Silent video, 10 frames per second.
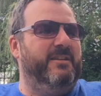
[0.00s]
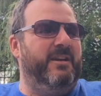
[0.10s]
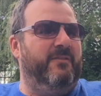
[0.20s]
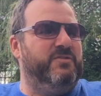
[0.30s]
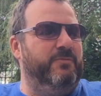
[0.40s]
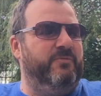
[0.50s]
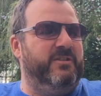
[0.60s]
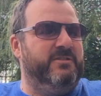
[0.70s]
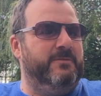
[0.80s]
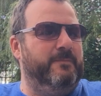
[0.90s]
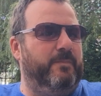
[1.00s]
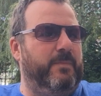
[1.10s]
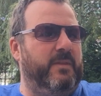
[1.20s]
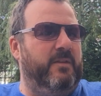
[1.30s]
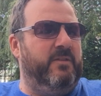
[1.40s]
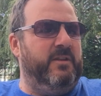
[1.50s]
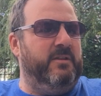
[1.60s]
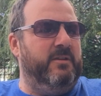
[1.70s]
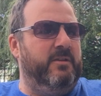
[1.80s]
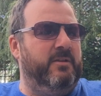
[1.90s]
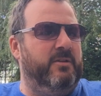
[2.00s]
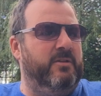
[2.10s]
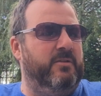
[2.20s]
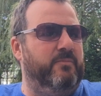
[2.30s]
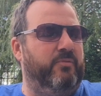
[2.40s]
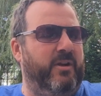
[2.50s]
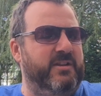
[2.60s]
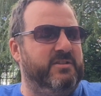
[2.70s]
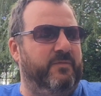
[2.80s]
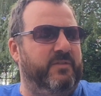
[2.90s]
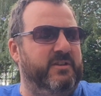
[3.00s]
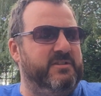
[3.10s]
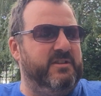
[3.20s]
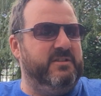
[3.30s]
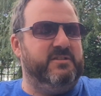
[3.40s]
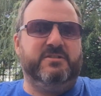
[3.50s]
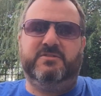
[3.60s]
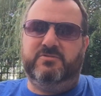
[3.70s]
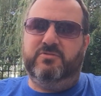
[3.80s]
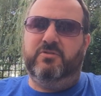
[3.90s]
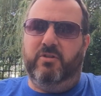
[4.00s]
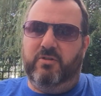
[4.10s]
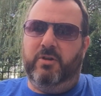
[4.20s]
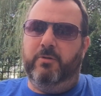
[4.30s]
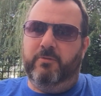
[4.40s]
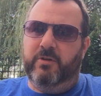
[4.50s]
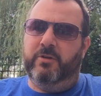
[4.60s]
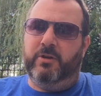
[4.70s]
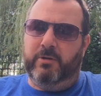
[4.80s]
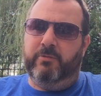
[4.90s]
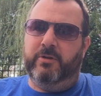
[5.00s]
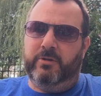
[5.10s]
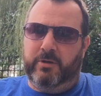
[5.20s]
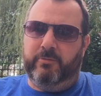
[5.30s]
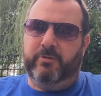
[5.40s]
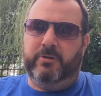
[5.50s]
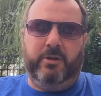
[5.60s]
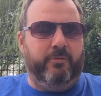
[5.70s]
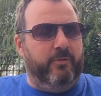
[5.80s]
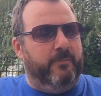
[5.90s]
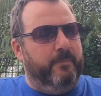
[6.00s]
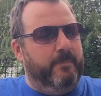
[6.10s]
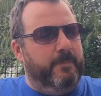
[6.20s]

Now for some reason the price of these things has got lower and lower and lower and lower,